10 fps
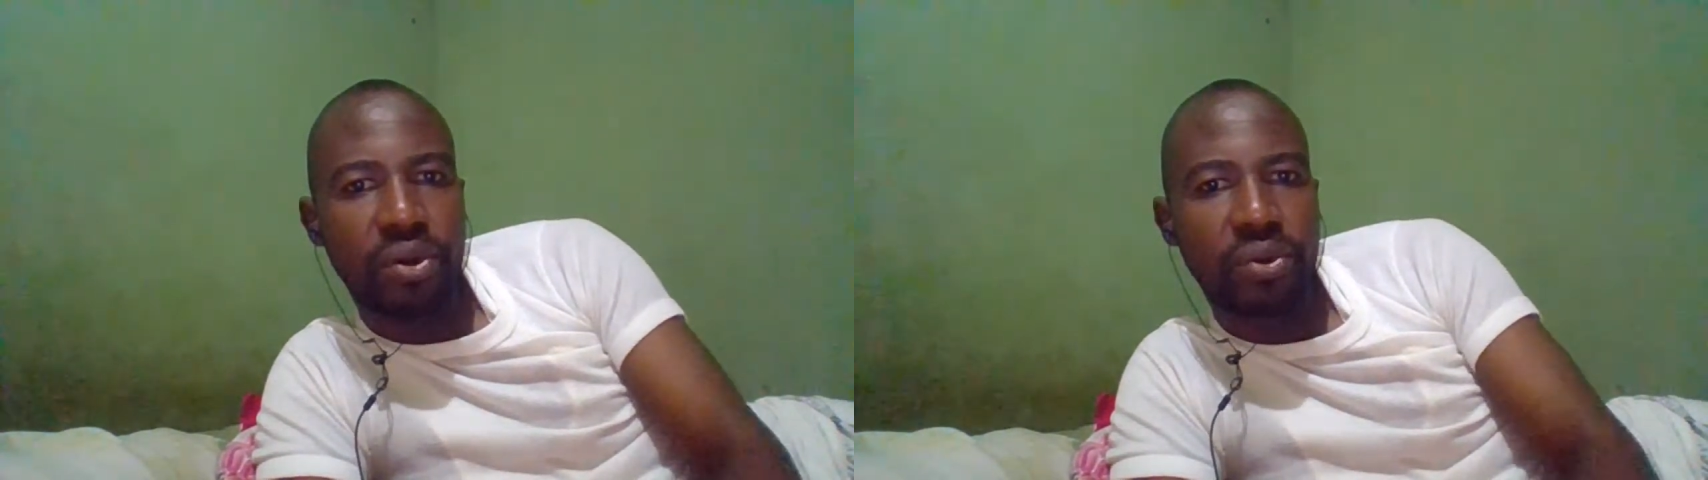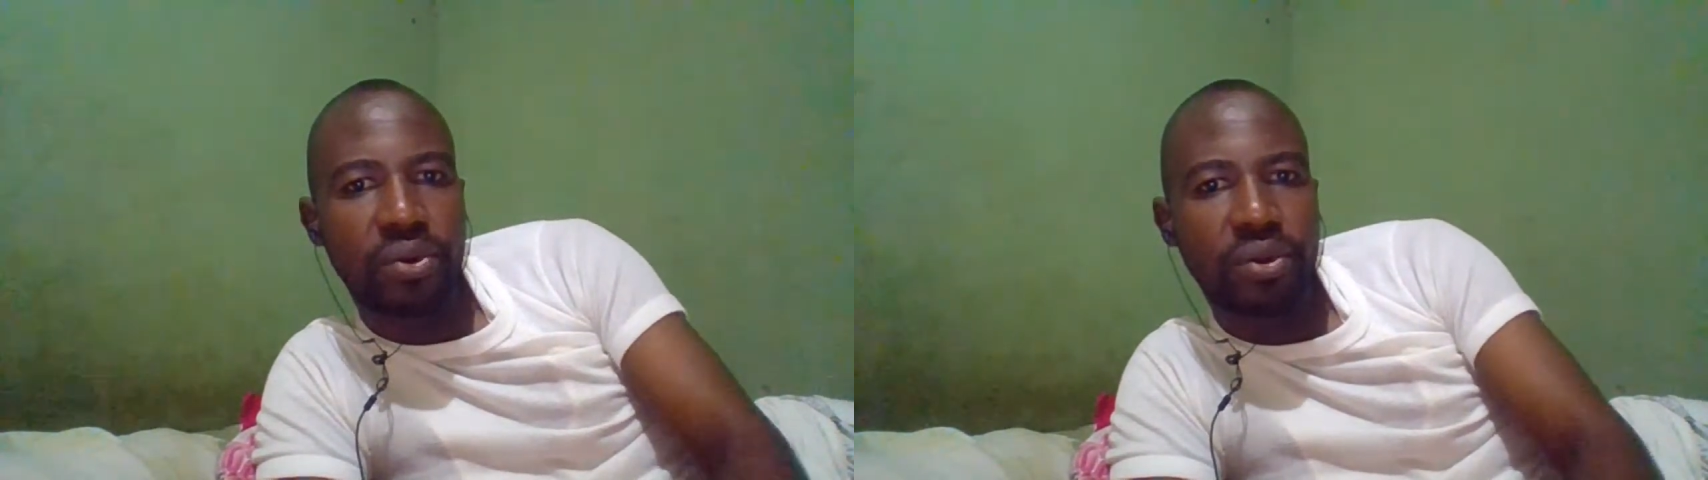
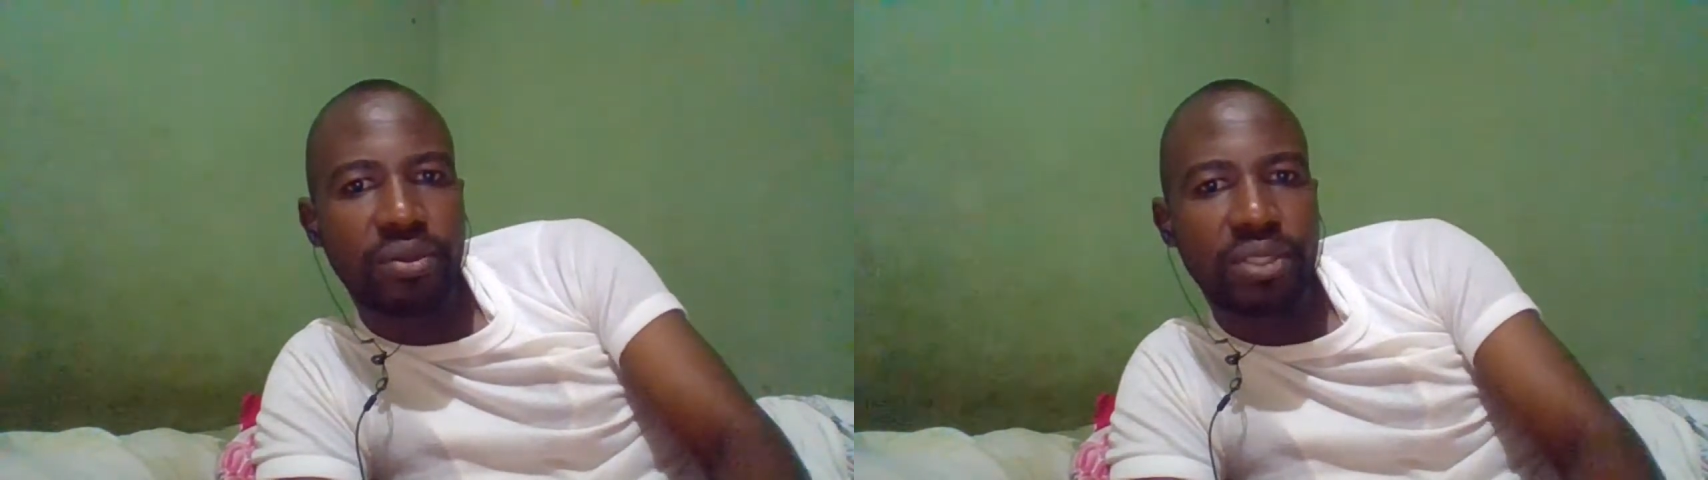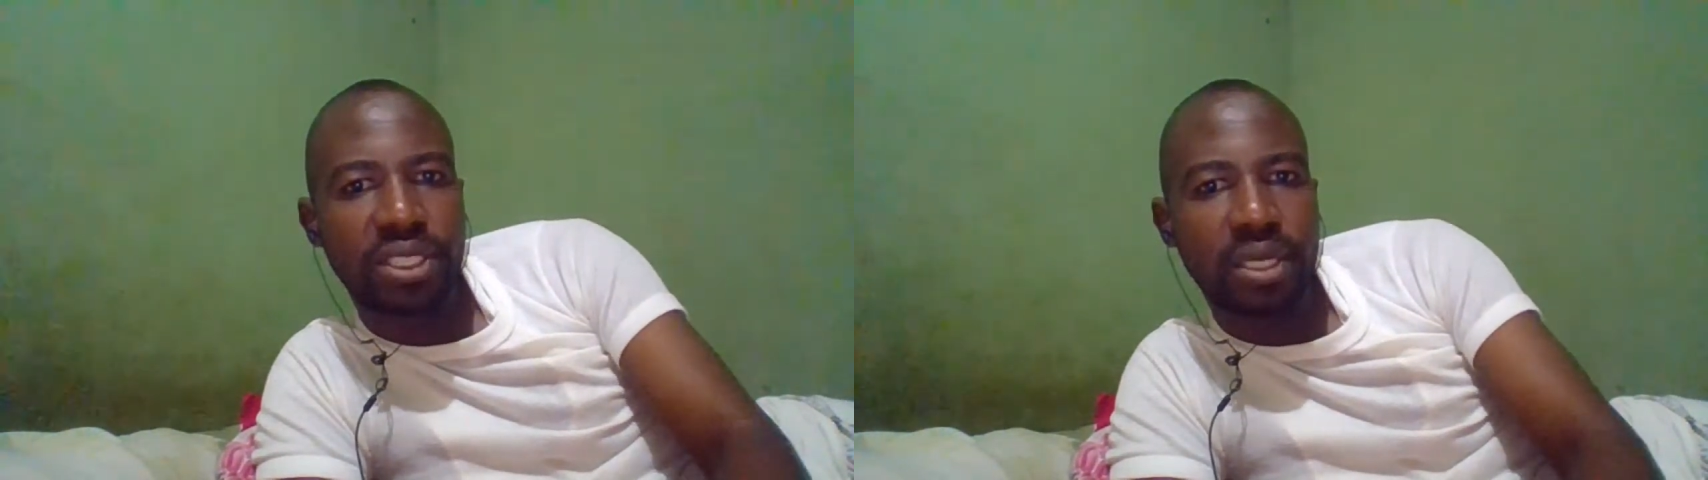go to
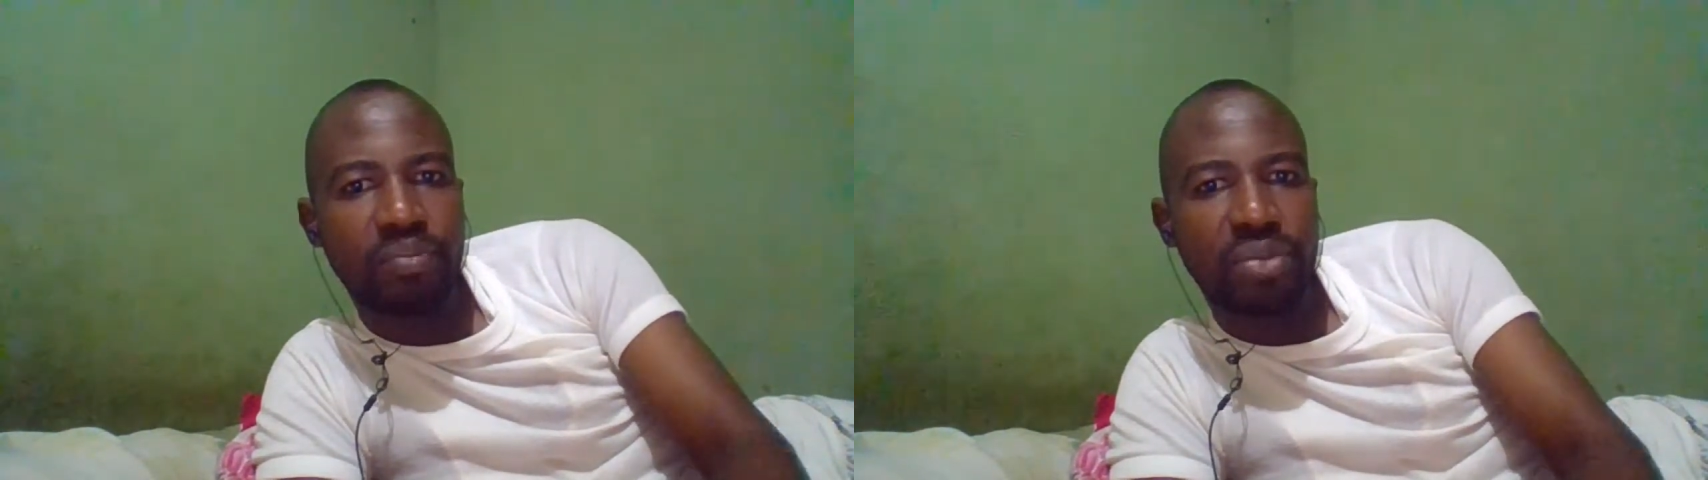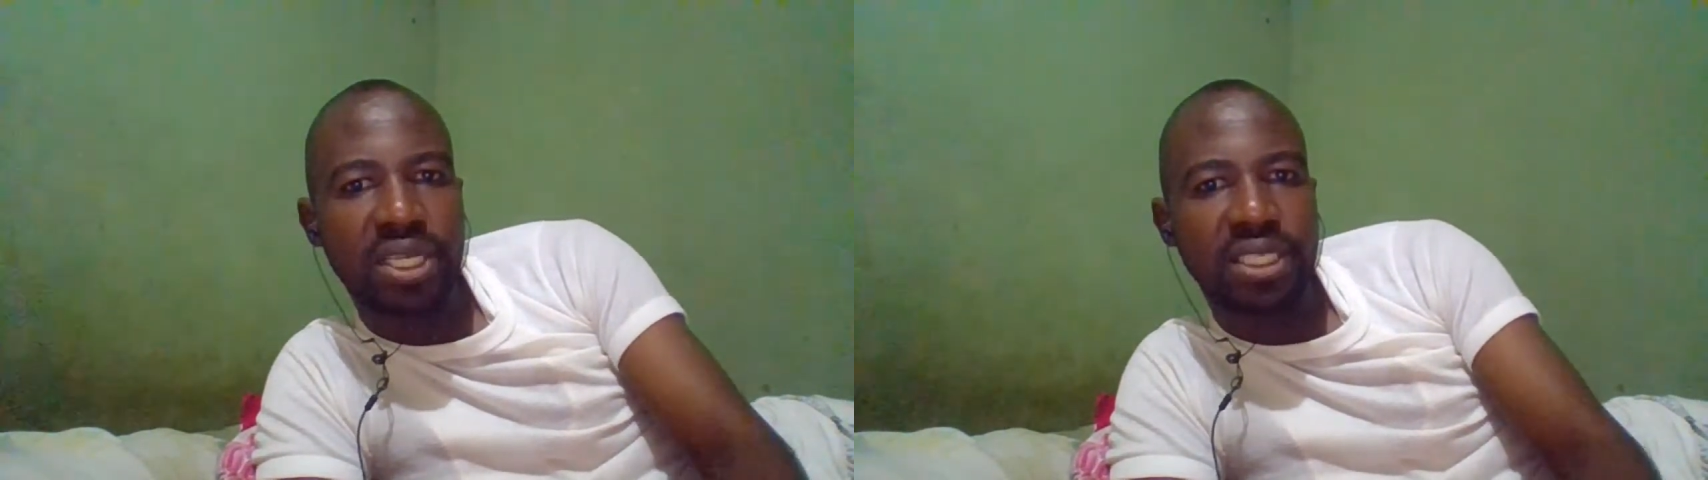the same
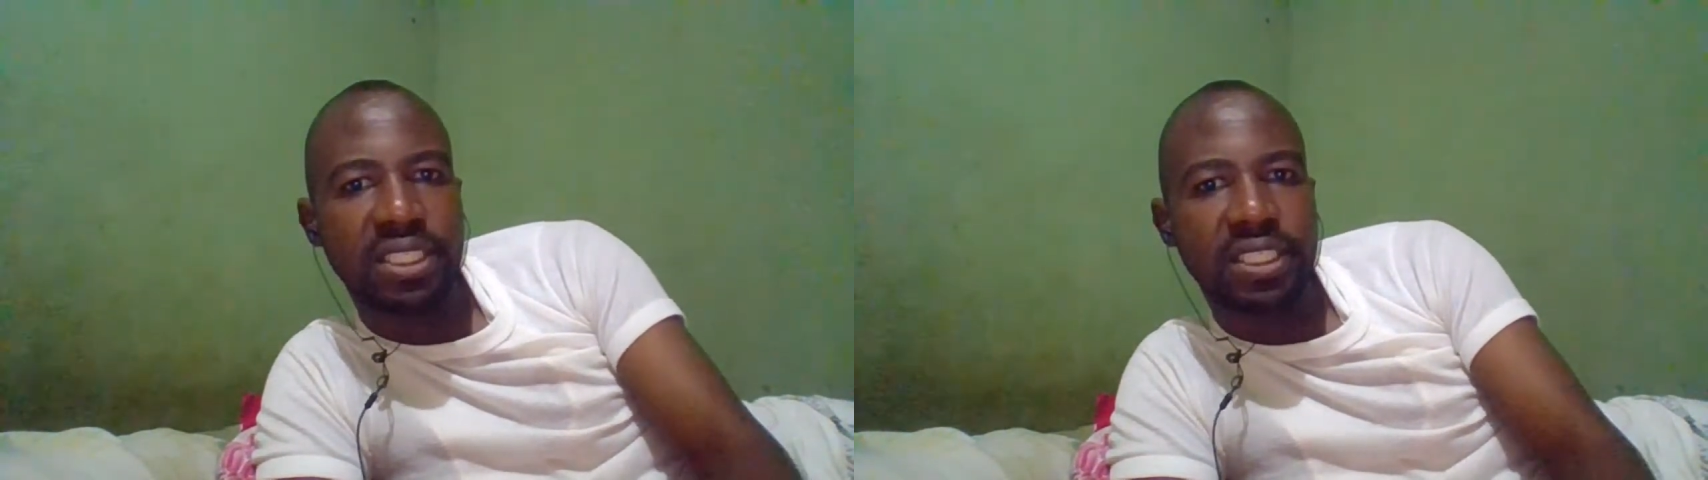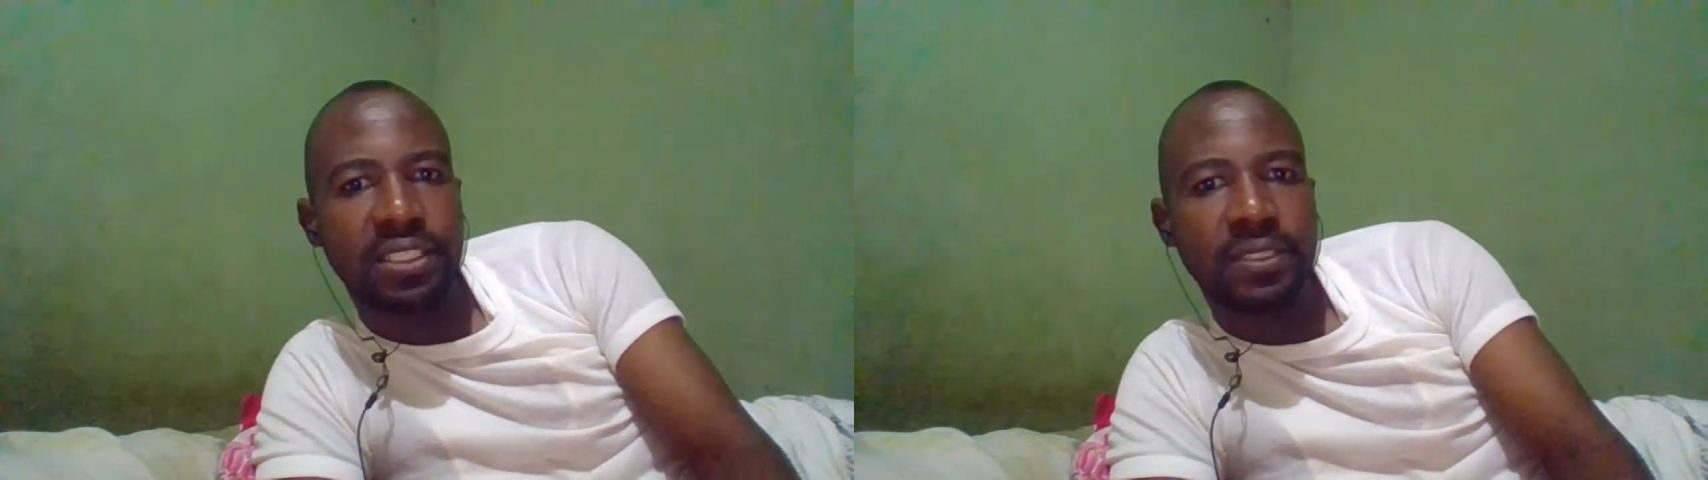
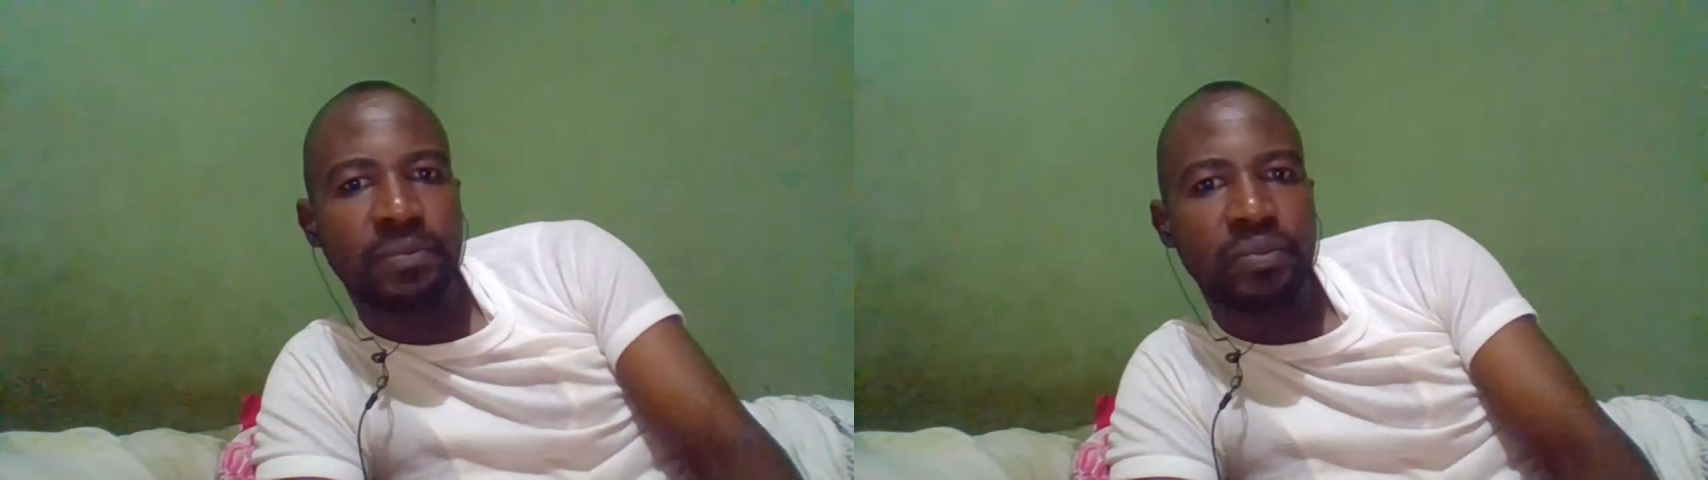places,